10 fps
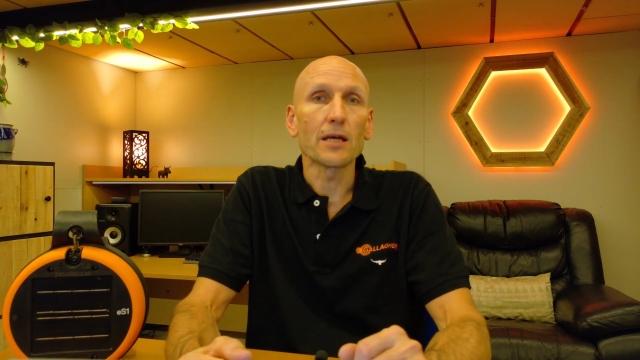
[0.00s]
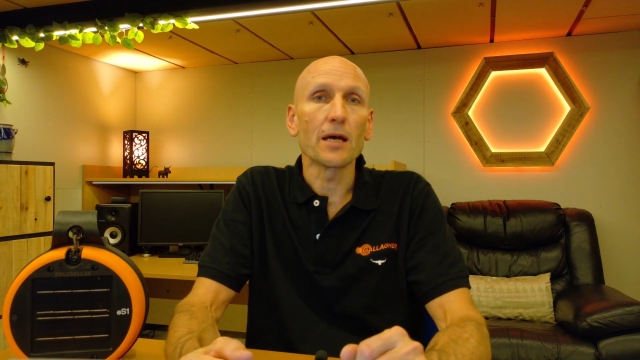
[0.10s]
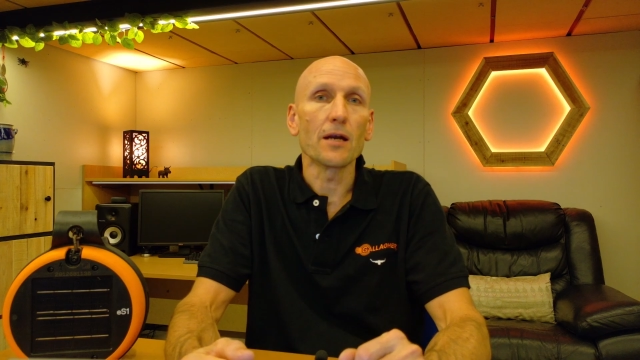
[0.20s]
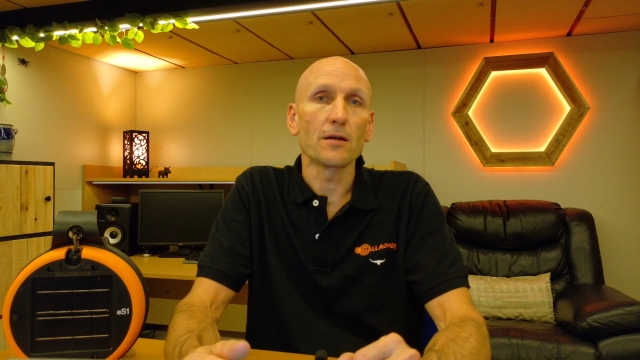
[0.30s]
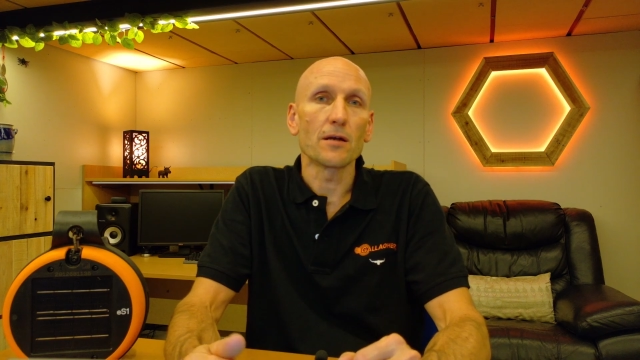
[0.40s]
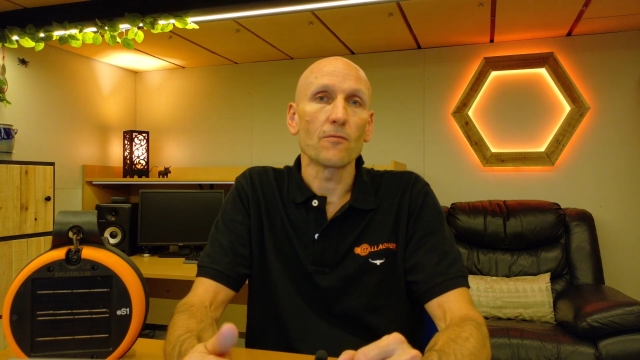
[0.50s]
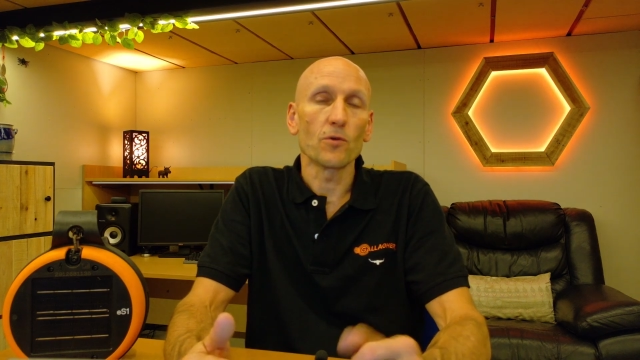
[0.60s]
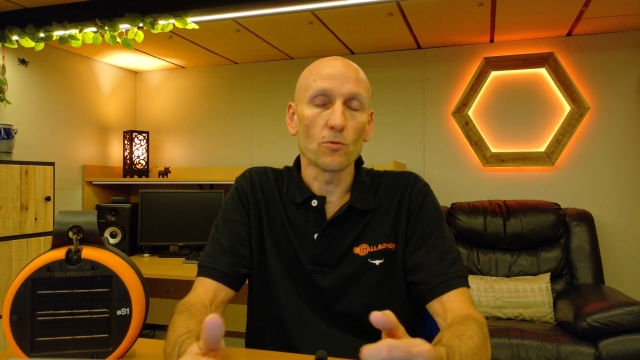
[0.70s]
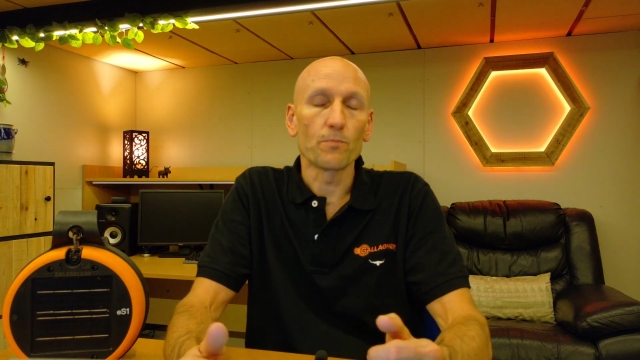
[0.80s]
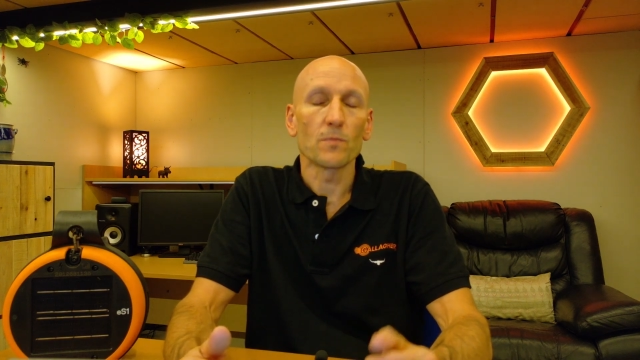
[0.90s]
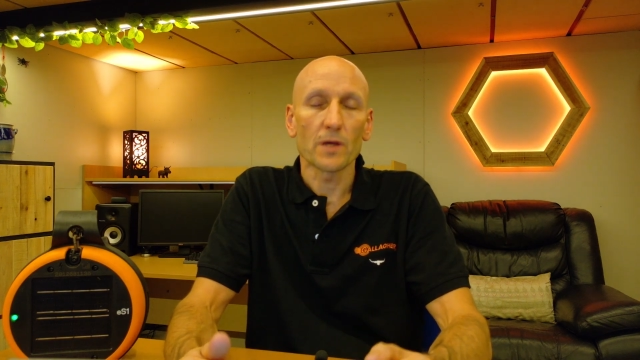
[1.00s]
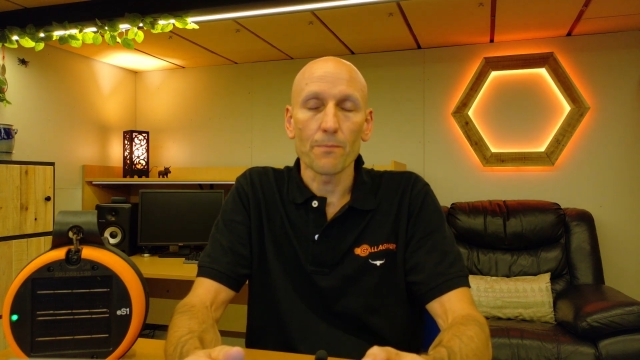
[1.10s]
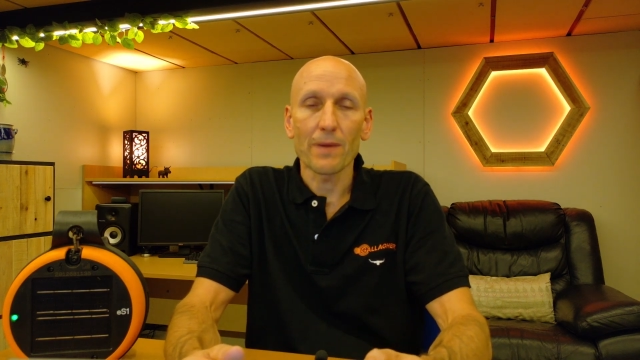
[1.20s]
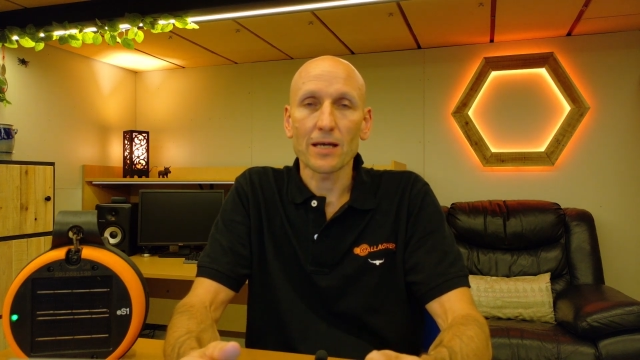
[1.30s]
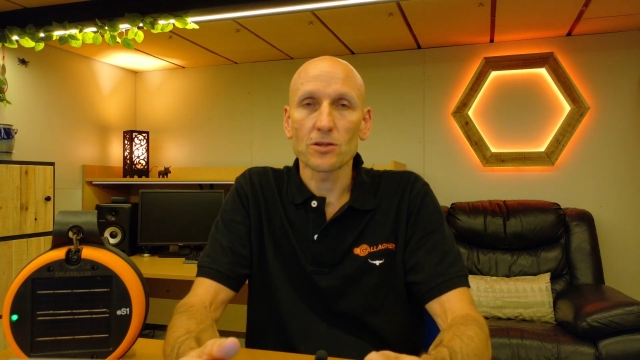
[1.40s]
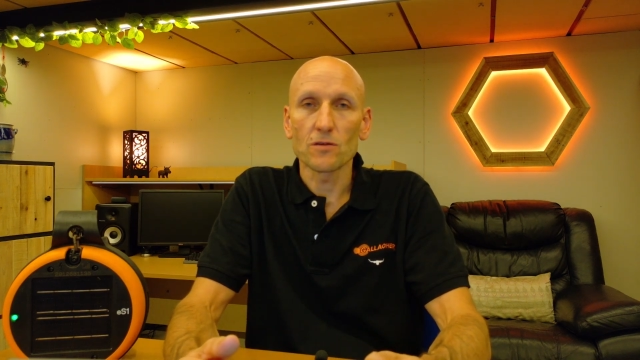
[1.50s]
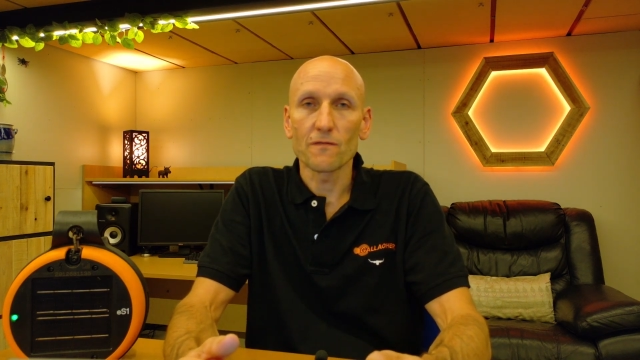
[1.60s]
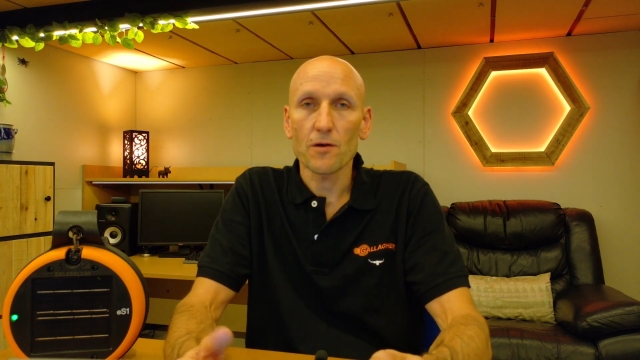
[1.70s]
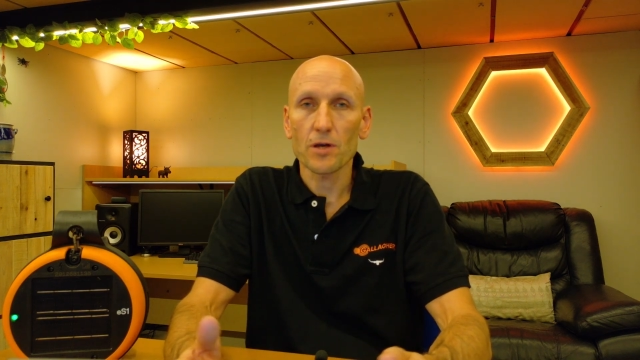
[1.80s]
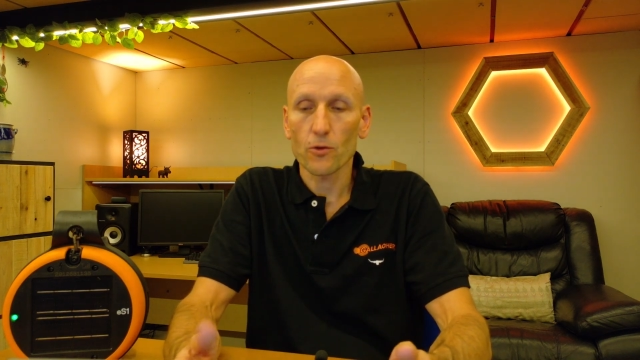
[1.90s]
and we'll get back to you
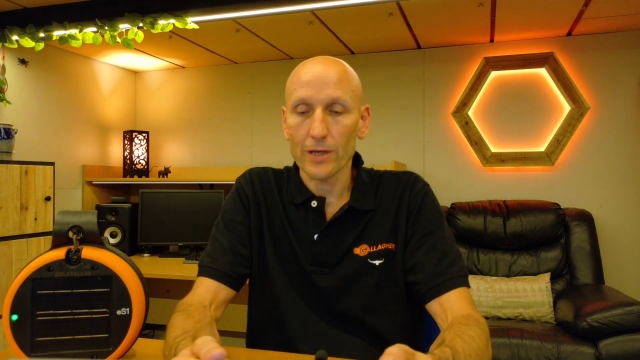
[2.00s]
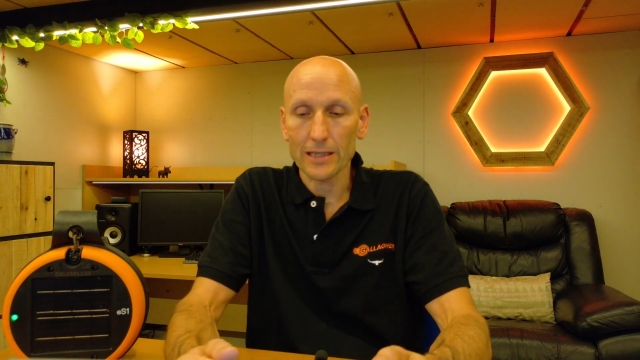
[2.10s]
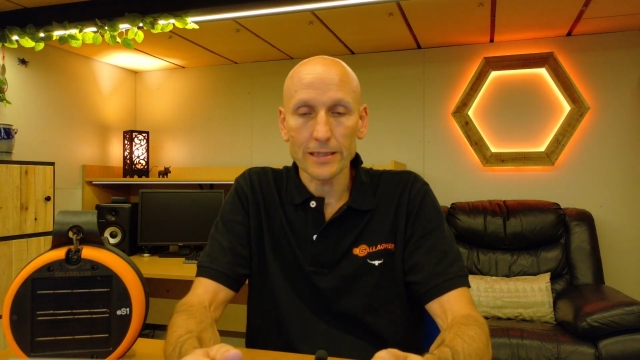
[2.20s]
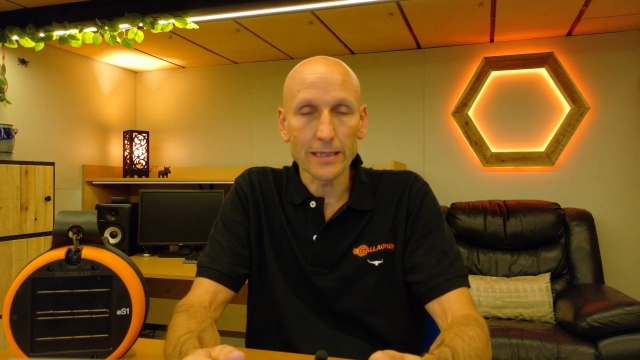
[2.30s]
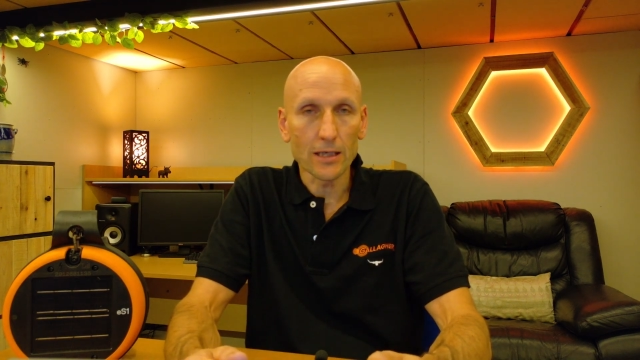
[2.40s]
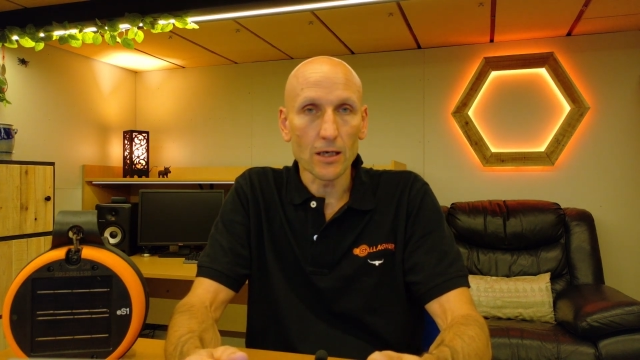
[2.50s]
very quickly